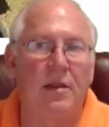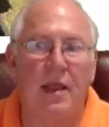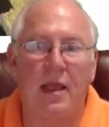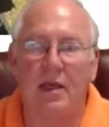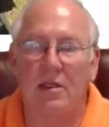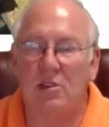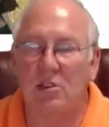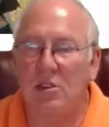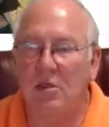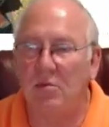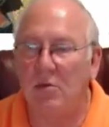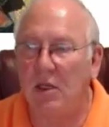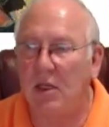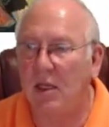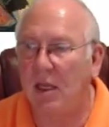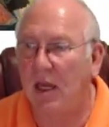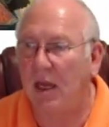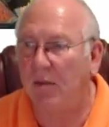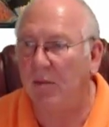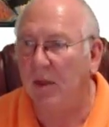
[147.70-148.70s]
in that
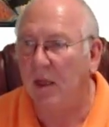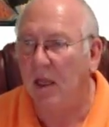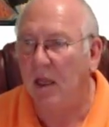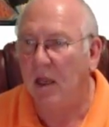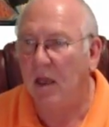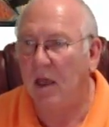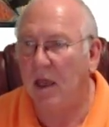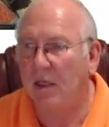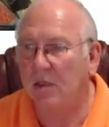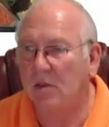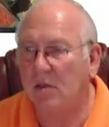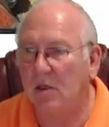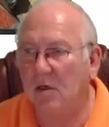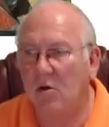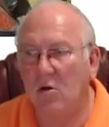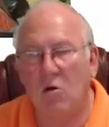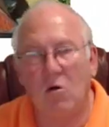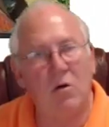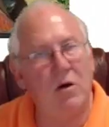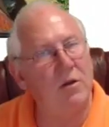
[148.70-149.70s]
chimney cap. That's
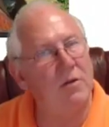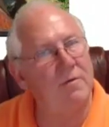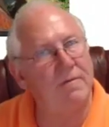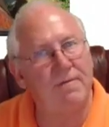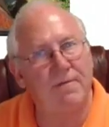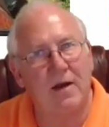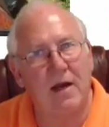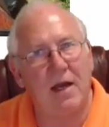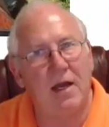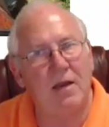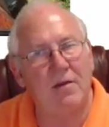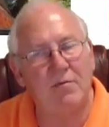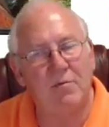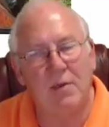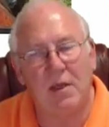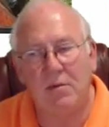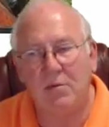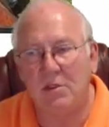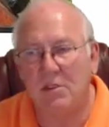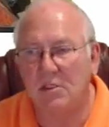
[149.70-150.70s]
going to go another
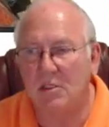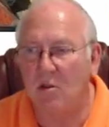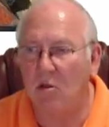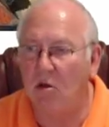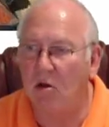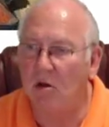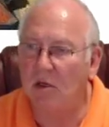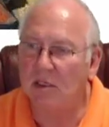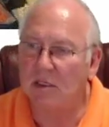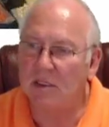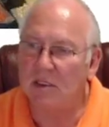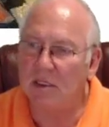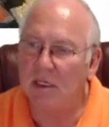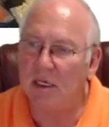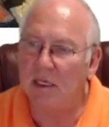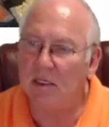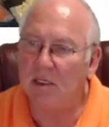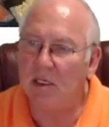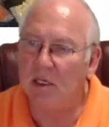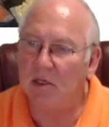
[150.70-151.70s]
five, maybe as long as
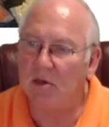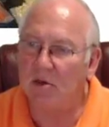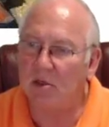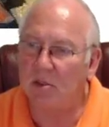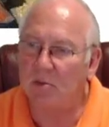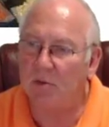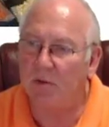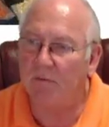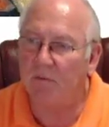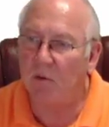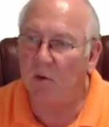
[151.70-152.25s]
10 years